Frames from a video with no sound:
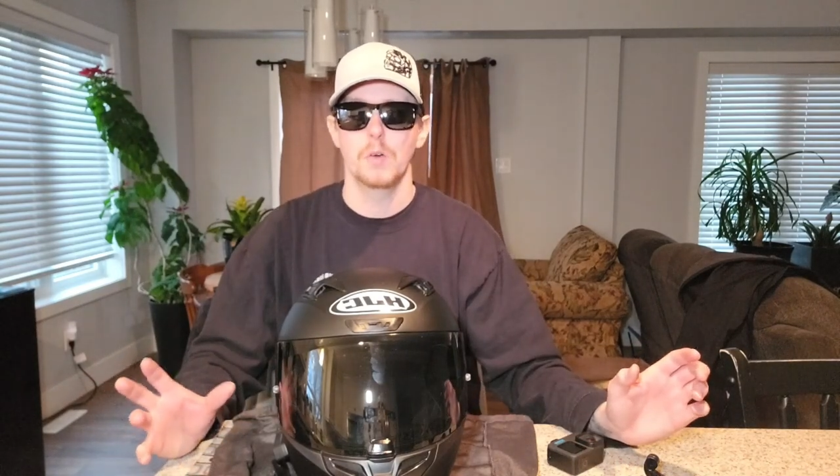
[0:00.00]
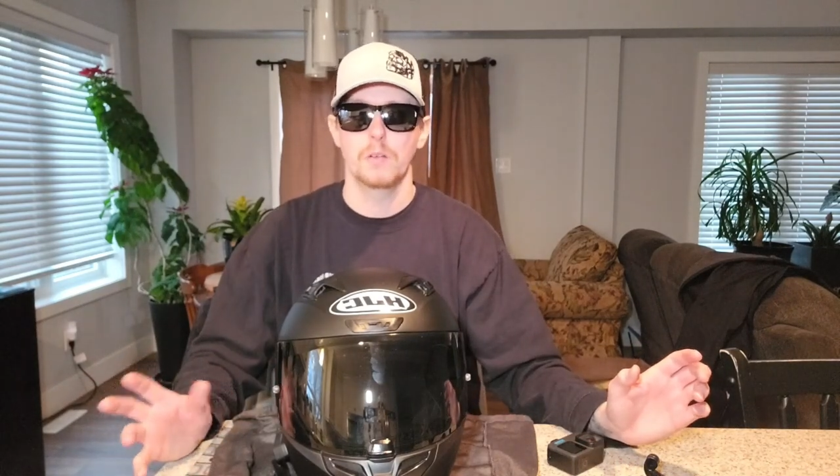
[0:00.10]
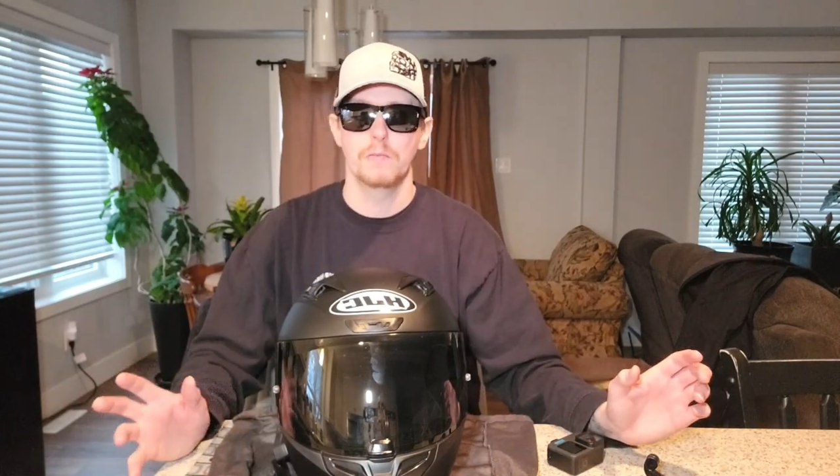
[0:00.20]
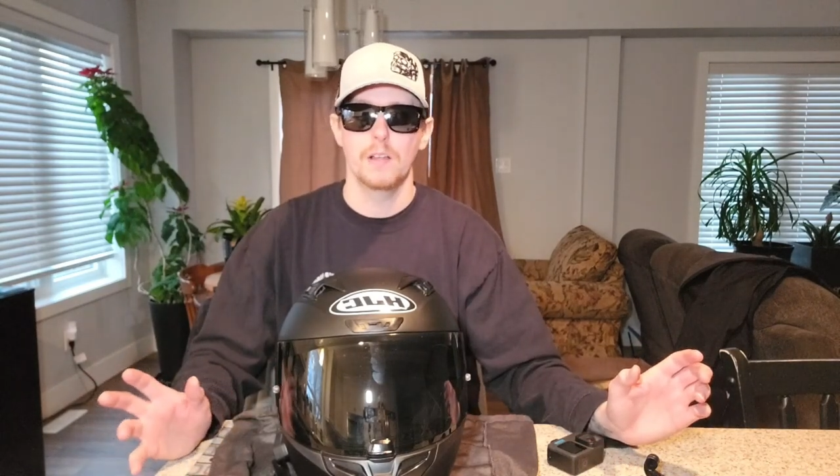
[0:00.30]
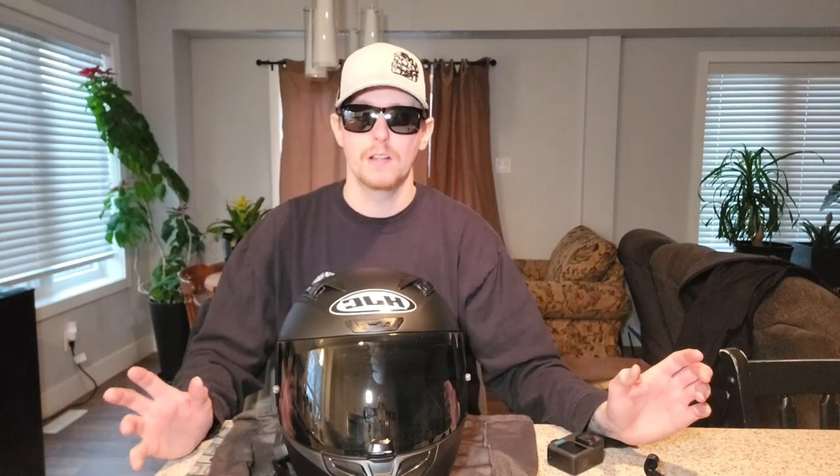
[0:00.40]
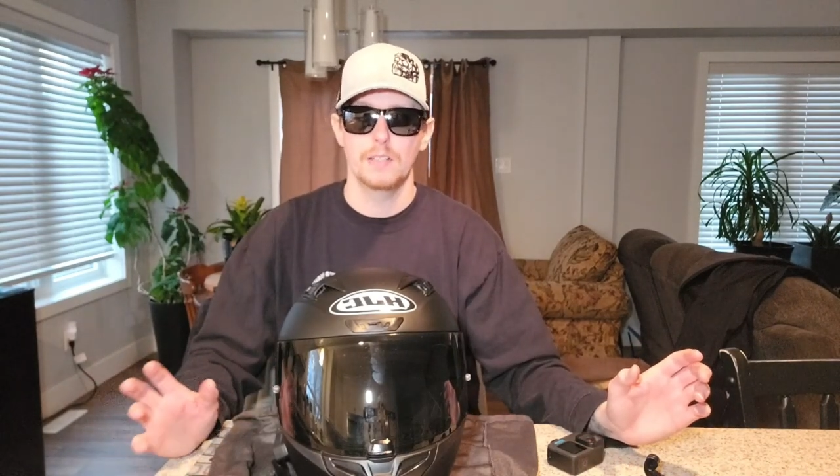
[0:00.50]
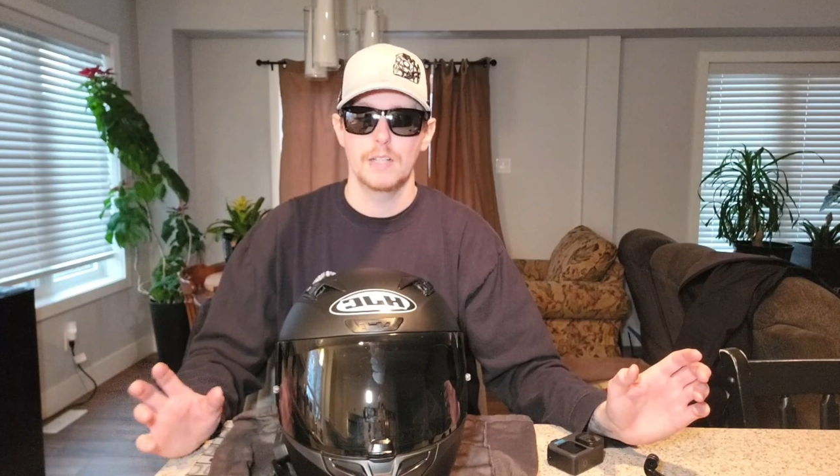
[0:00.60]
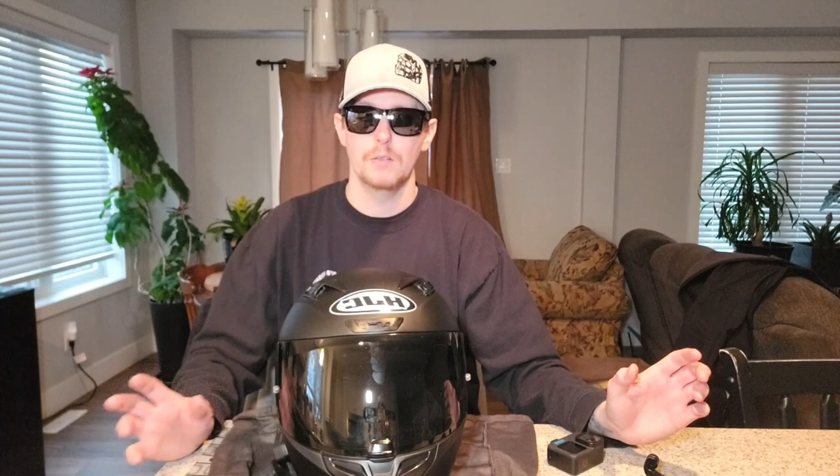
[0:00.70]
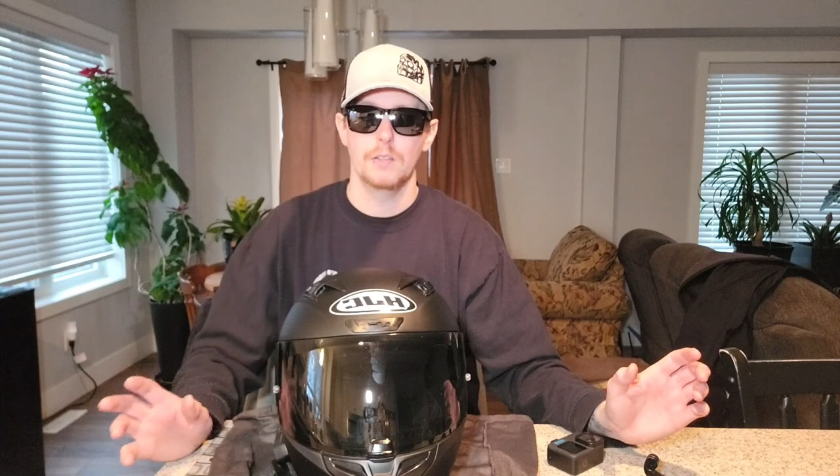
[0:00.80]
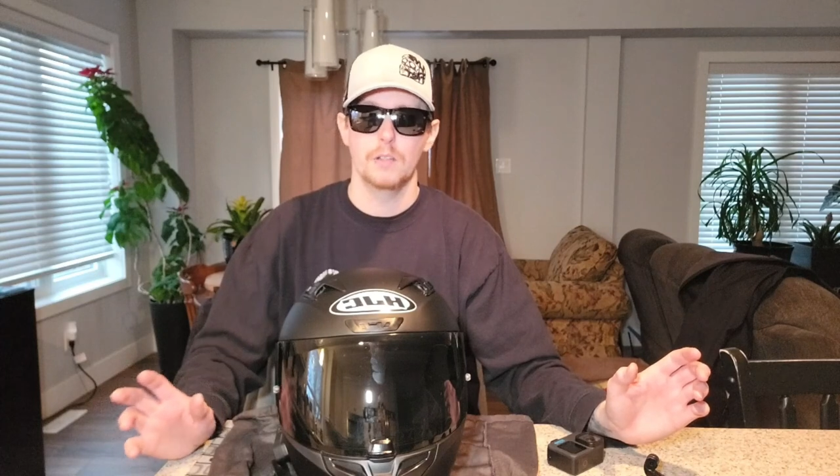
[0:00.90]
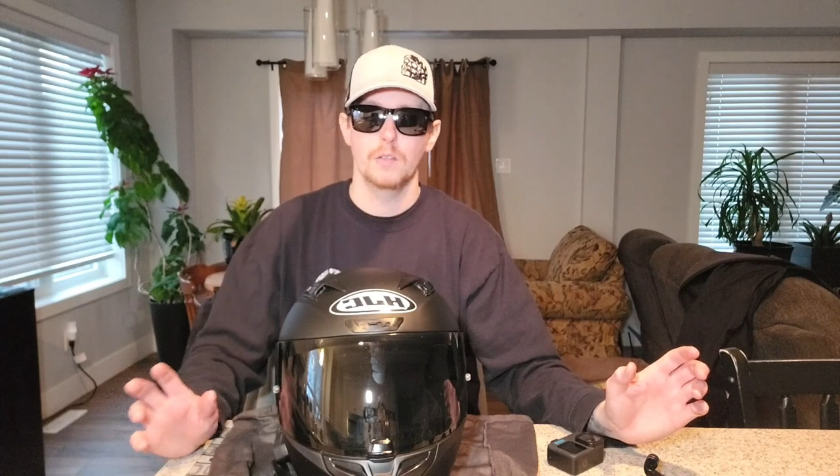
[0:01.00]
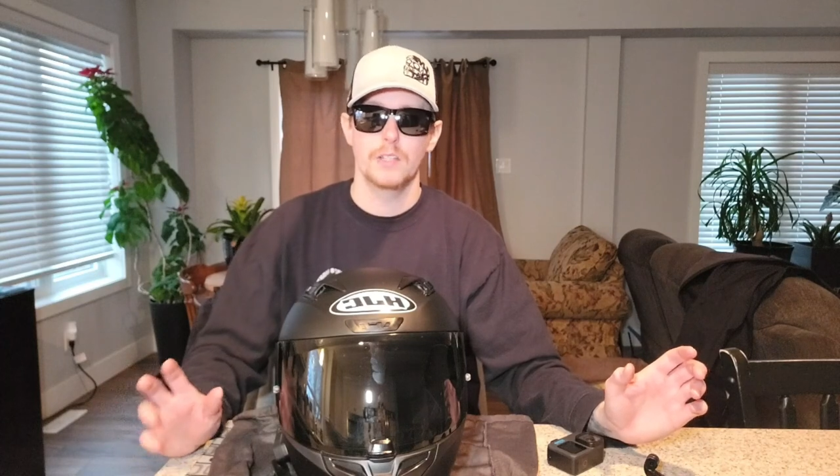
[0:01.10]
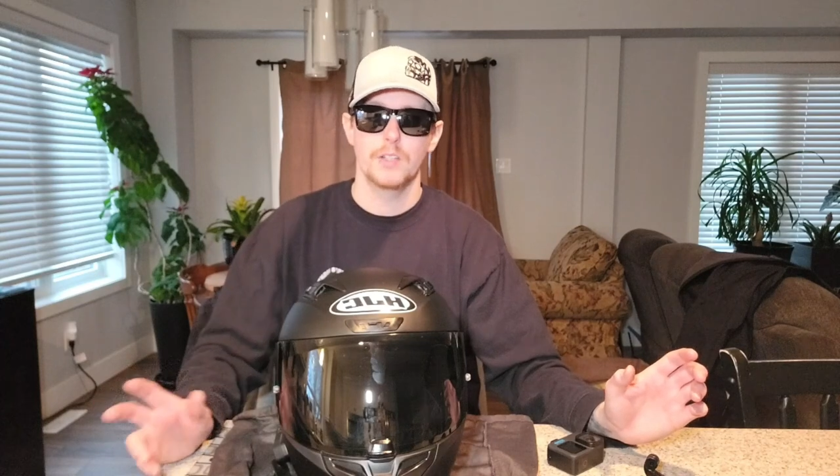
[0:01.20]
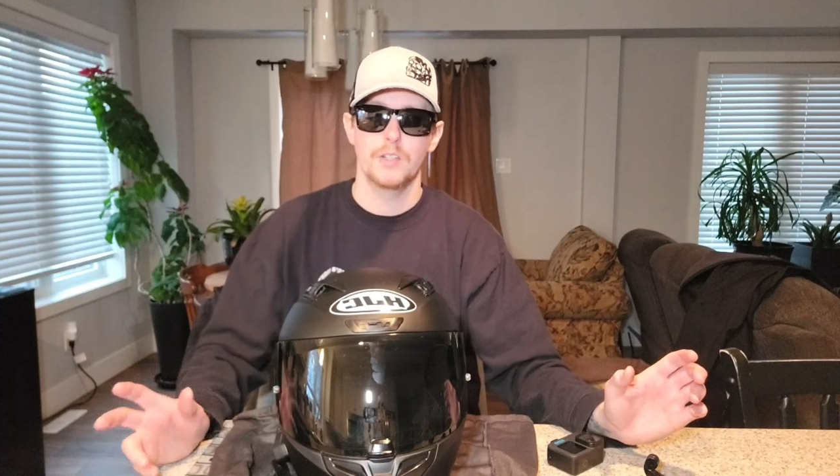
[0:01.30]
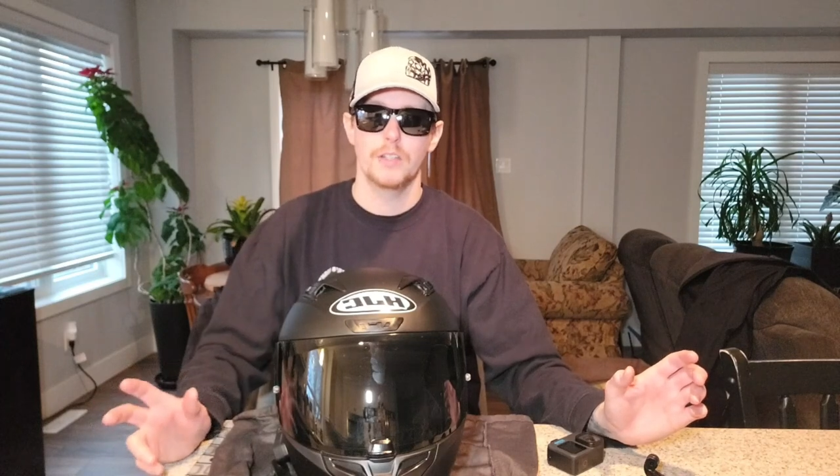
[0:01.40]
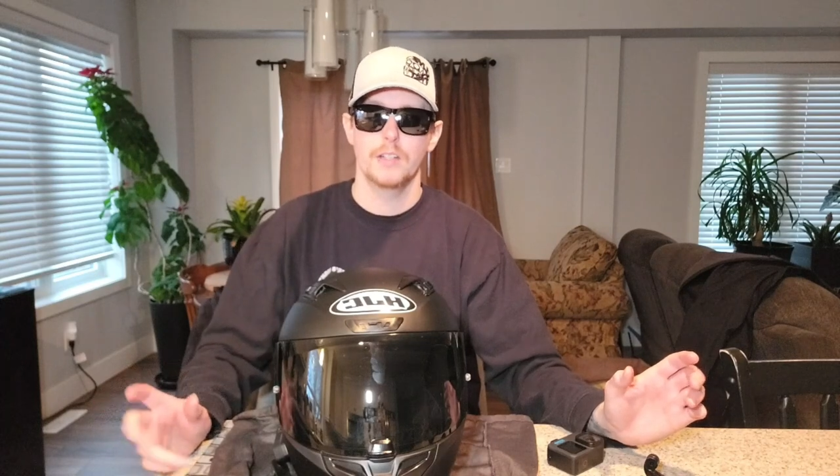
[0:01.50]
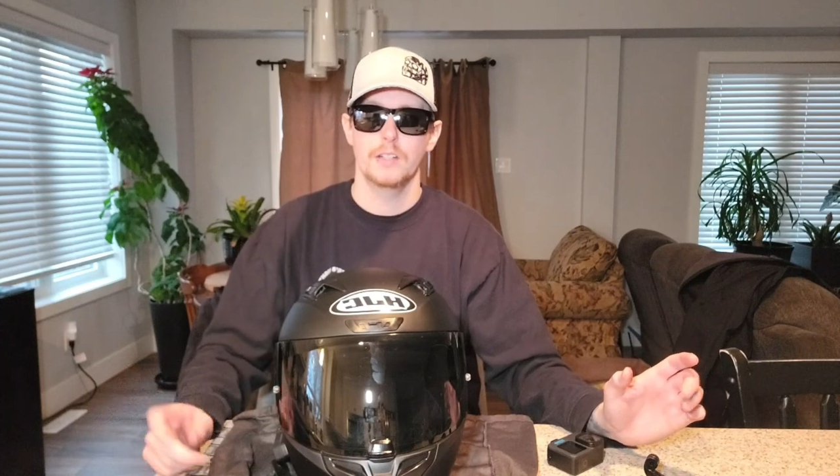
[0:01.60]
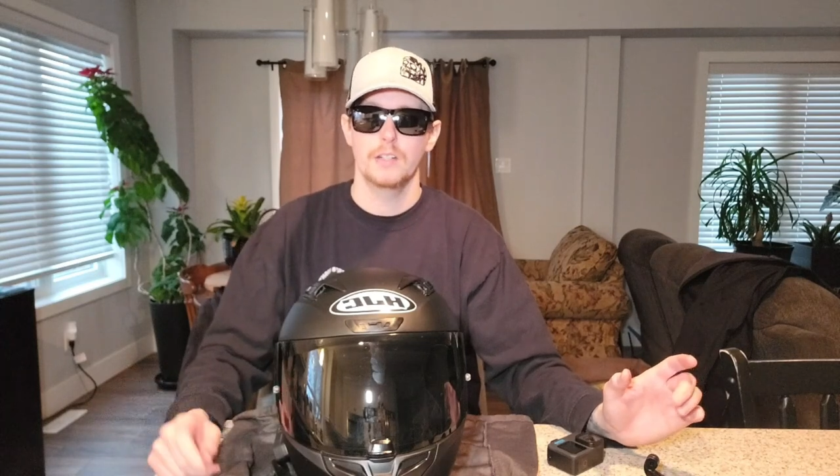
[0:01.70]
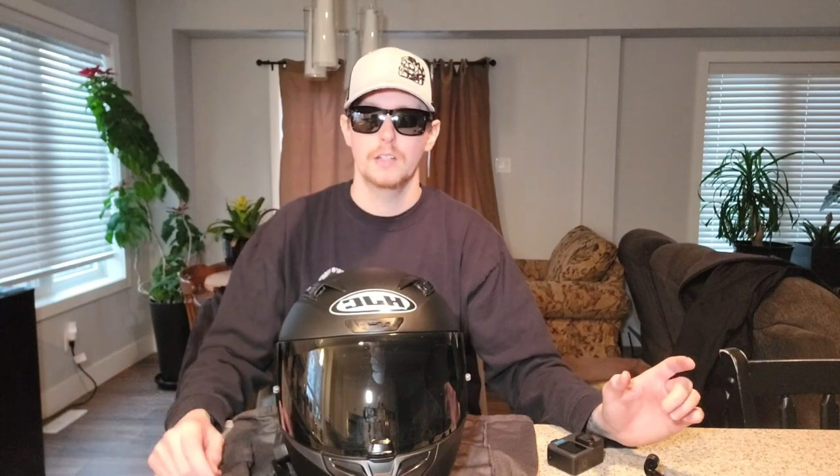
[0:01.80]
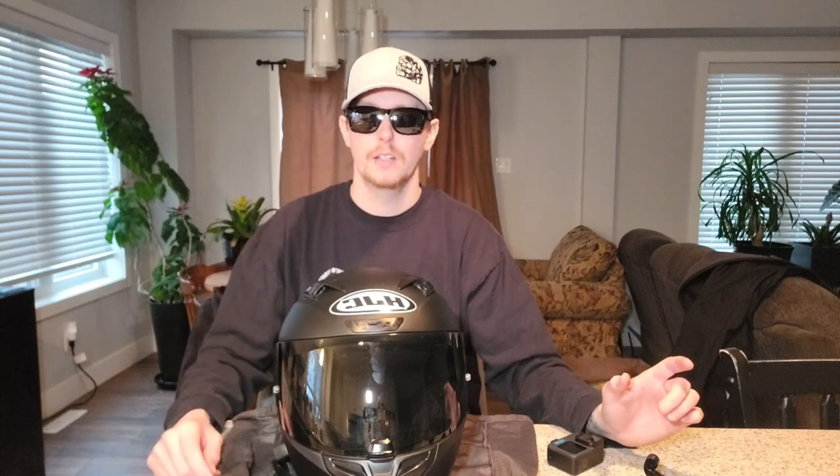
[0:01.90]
motovlogs out though this year.